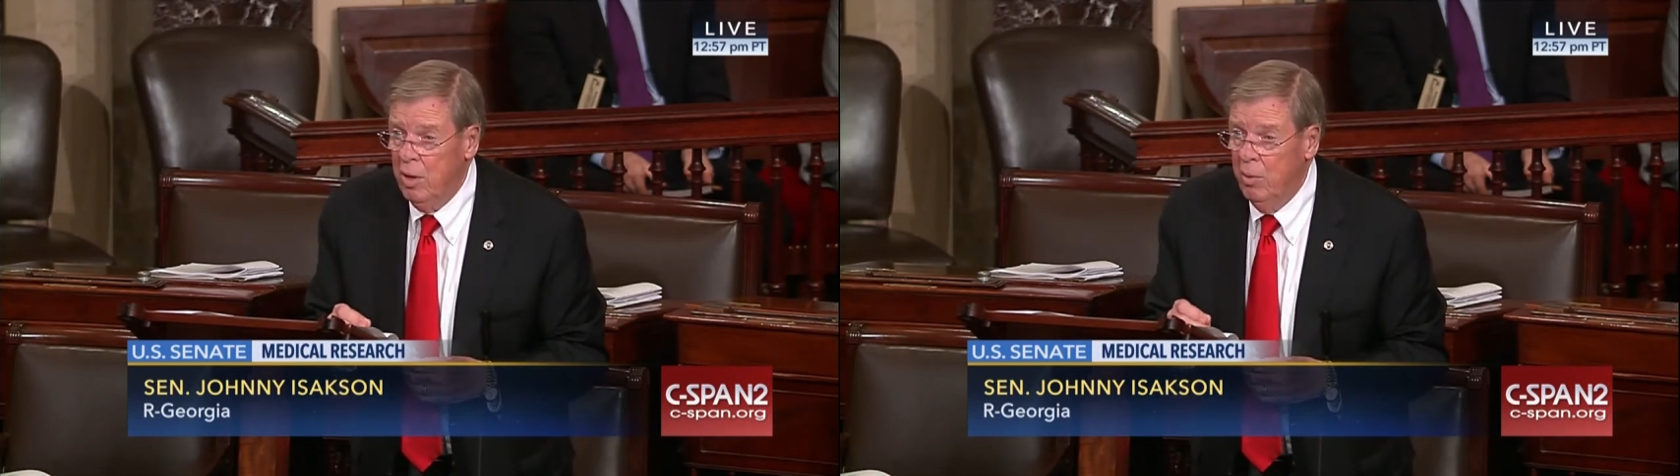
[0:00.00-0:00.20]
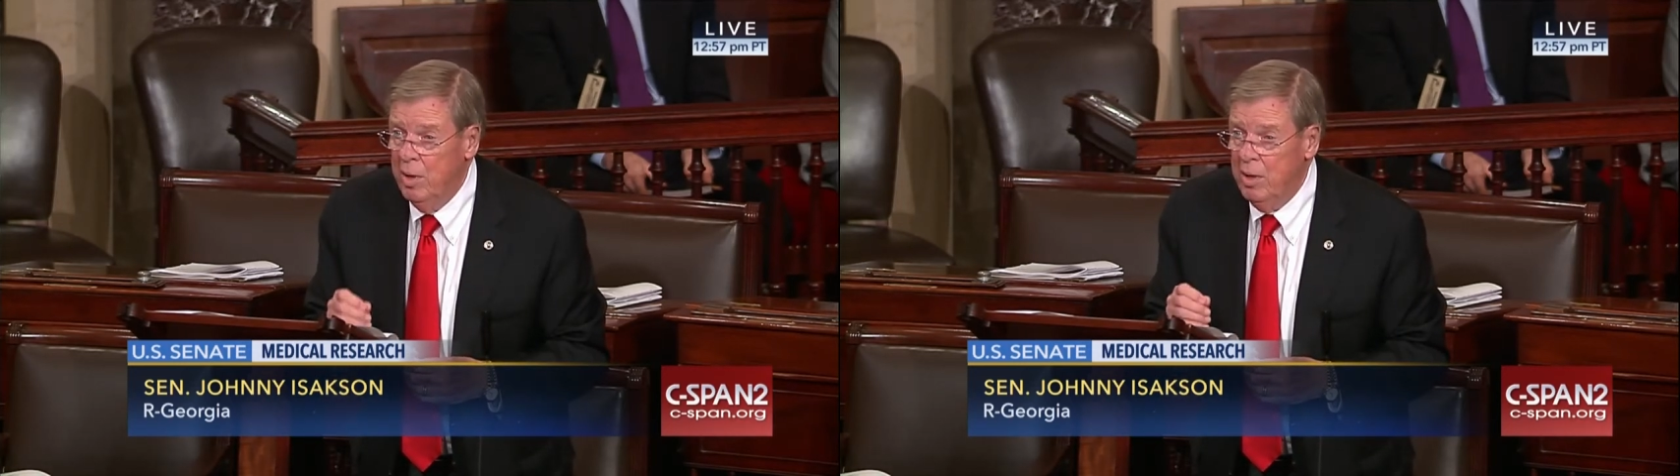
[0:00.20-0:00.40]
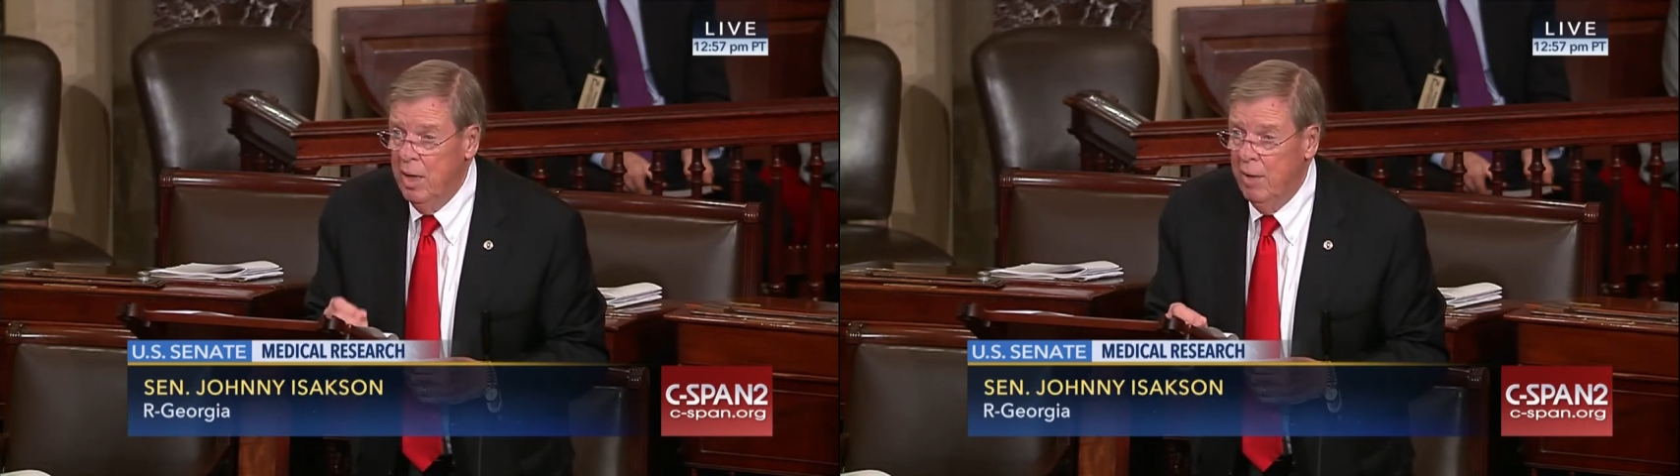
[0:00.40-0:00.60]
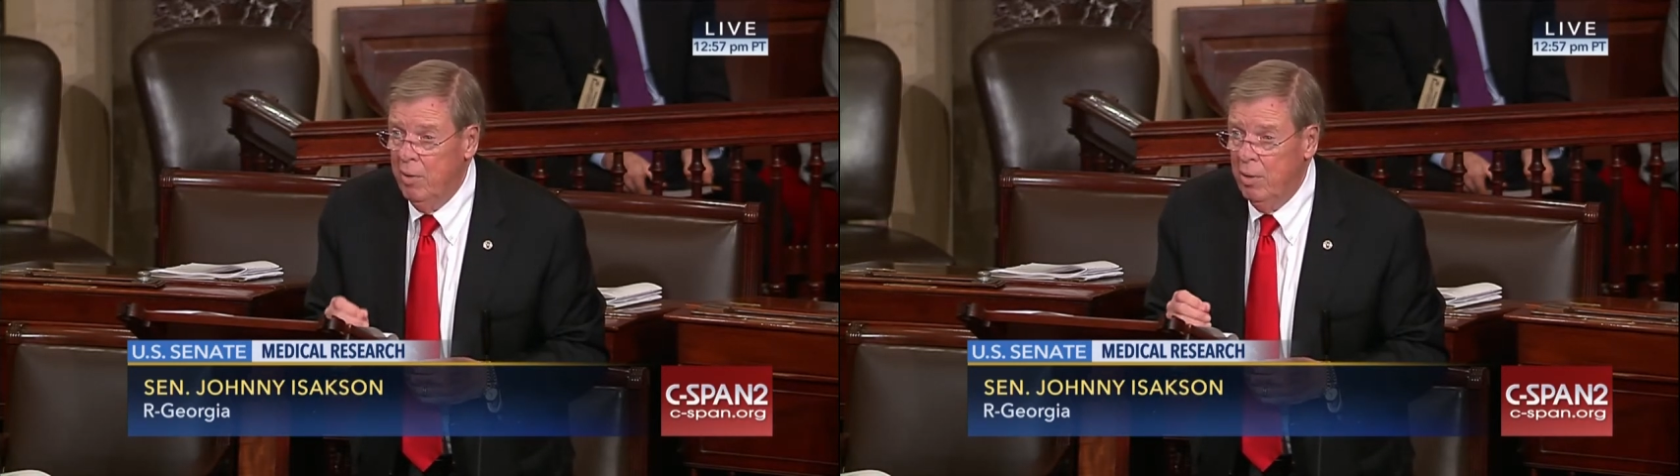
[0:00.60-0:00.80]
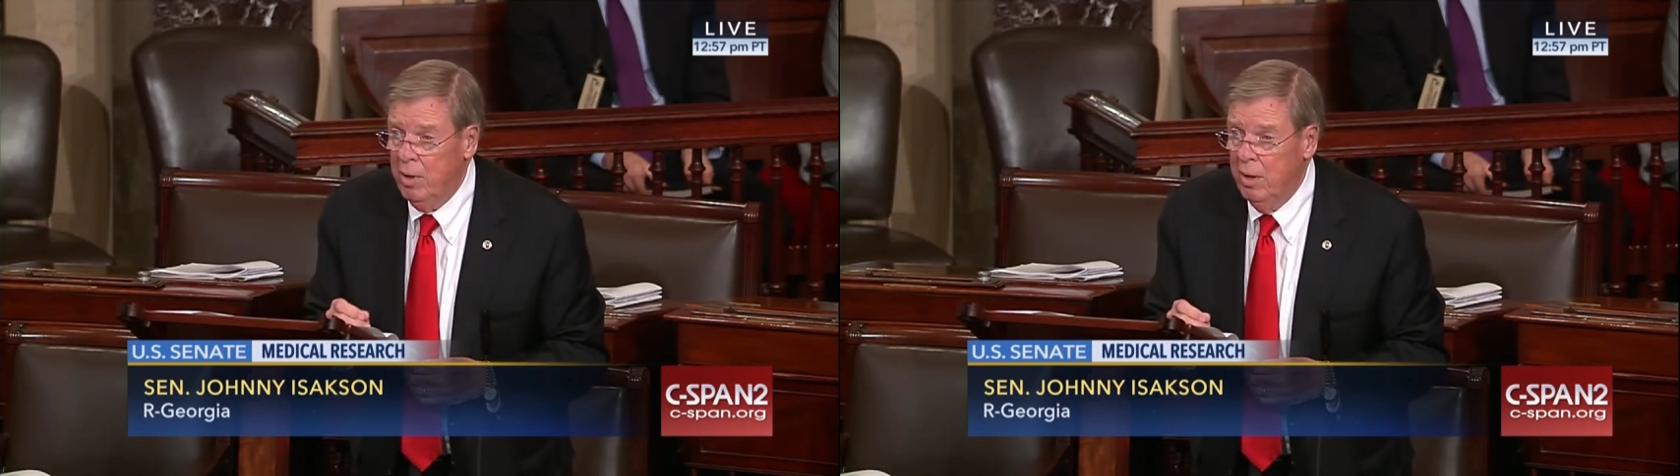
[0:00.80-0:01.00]
ago and is in
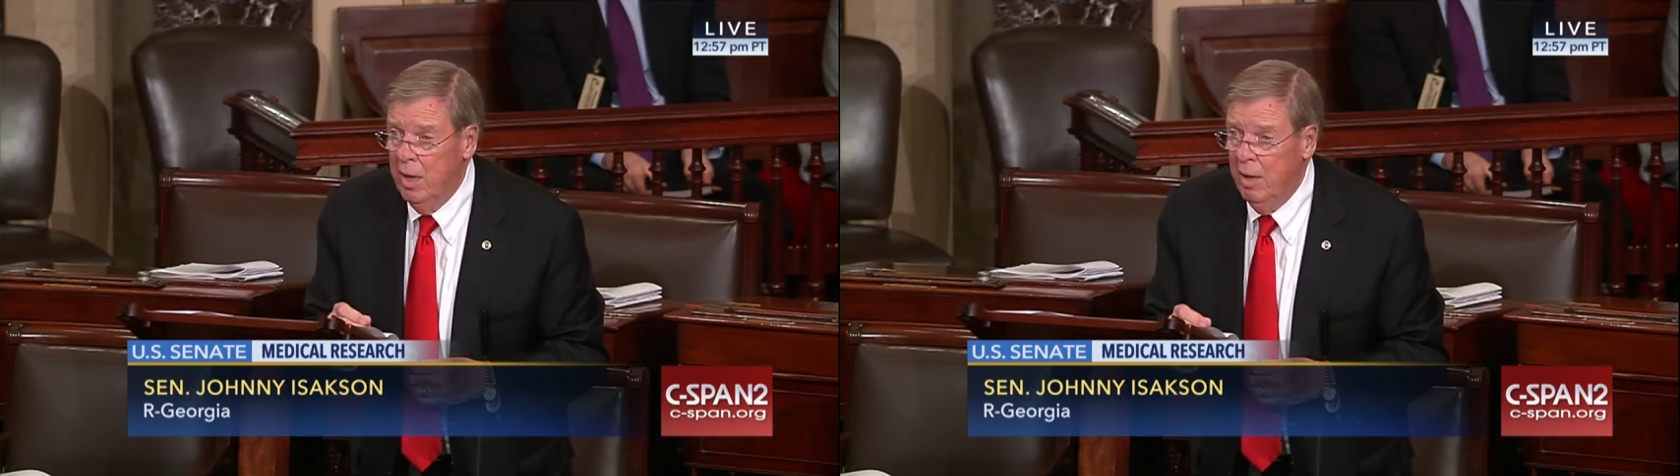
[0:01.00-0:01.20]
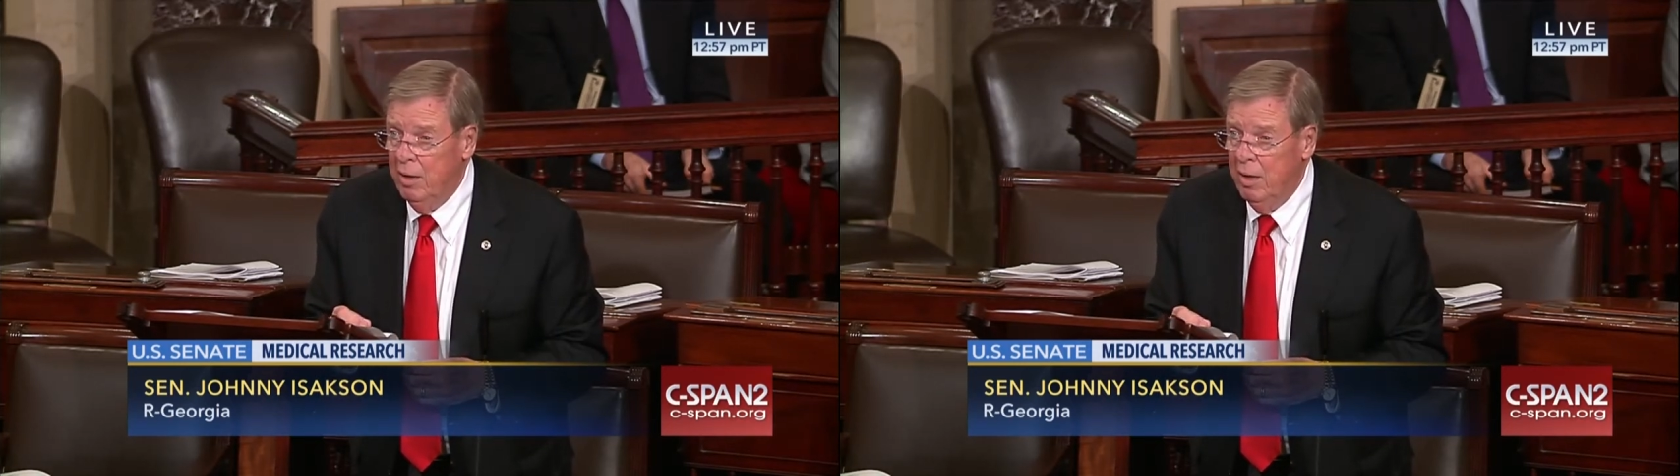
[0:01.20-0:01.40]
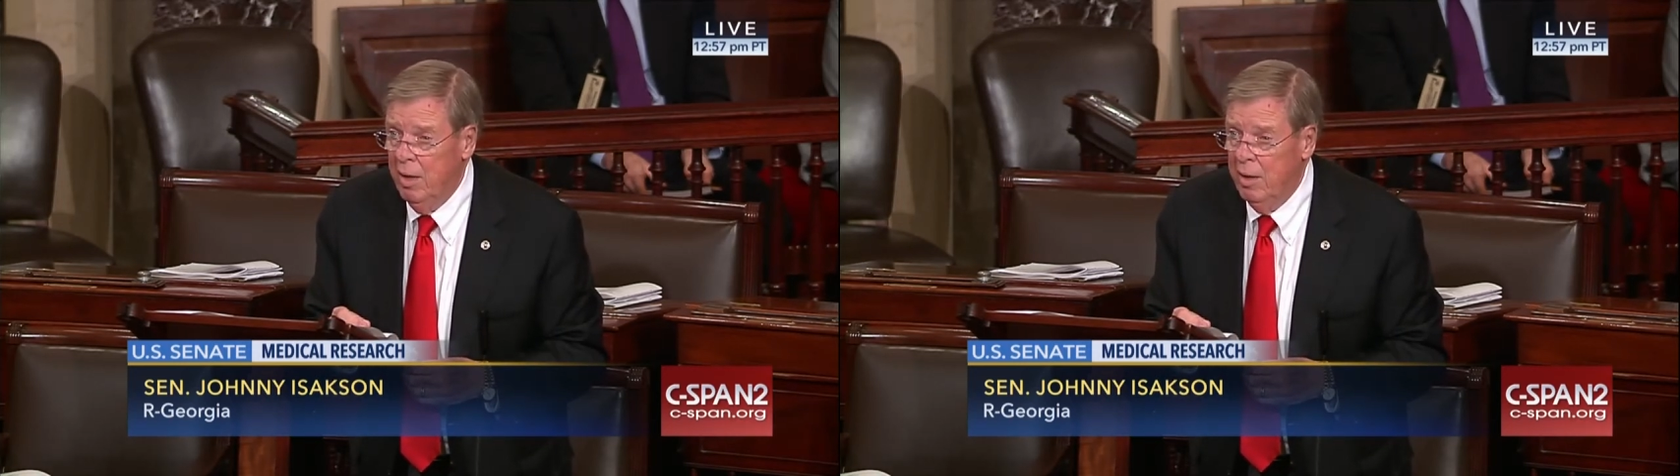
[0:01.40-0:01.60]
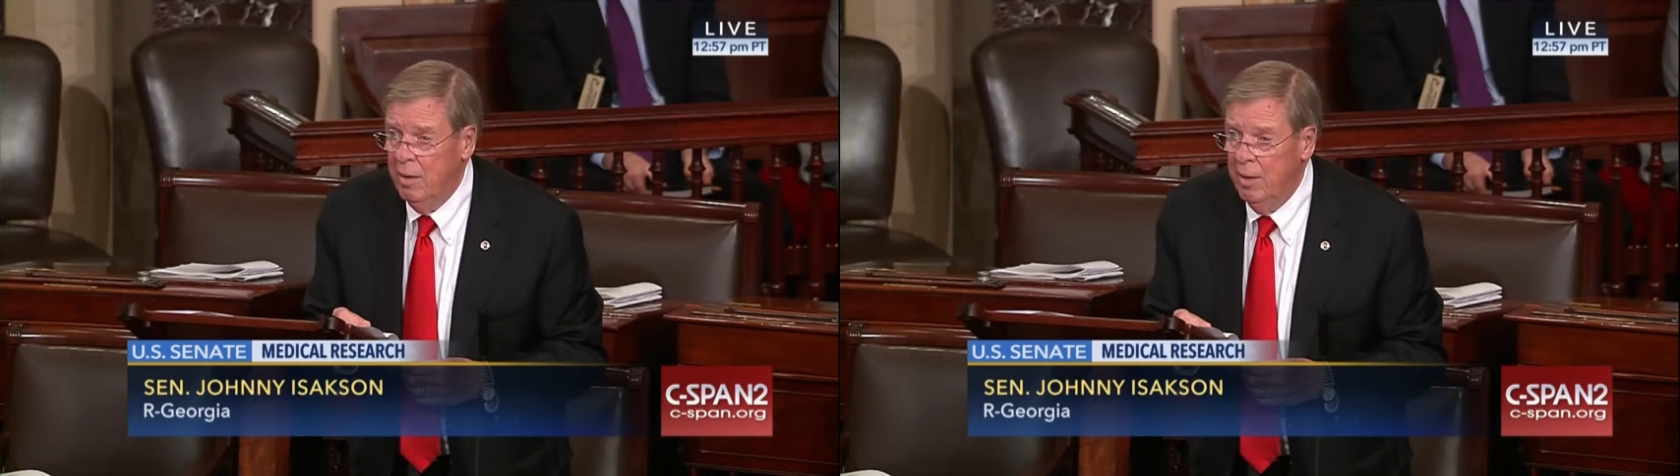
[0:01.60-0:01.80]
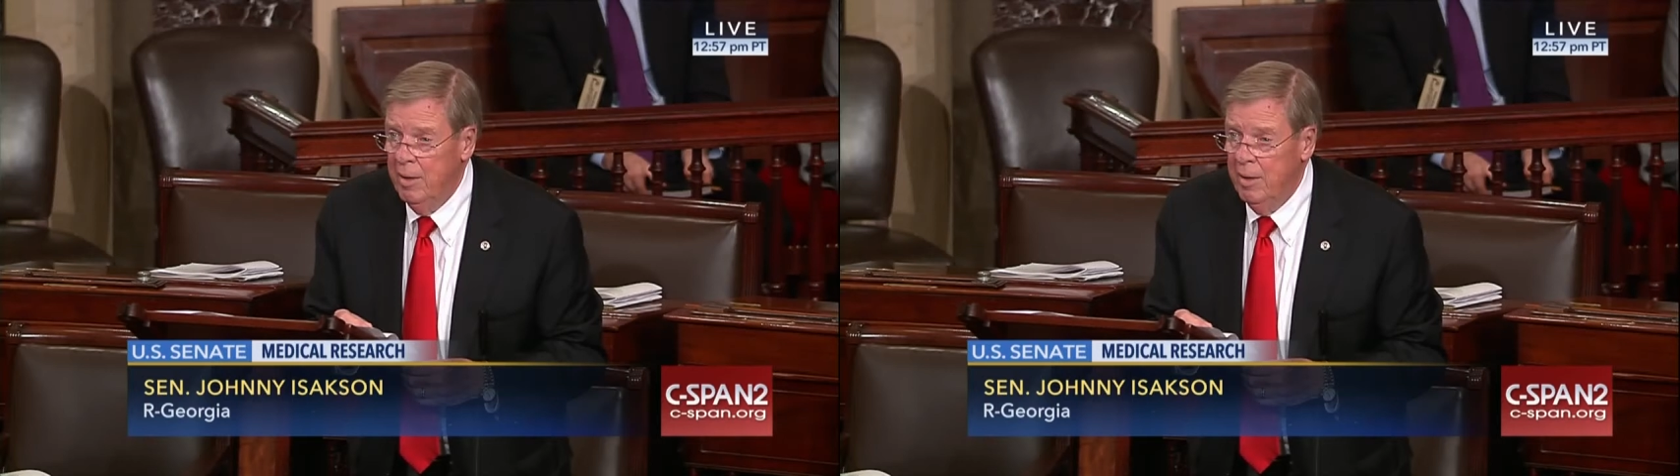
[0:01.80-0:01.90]
heaven looking down today.